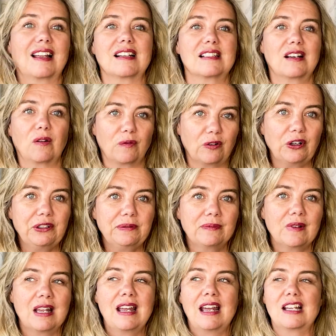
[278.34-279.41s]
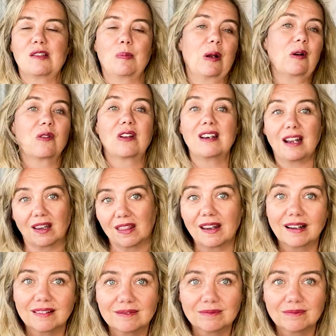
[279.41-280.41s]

that's helpful. It's better than nothing,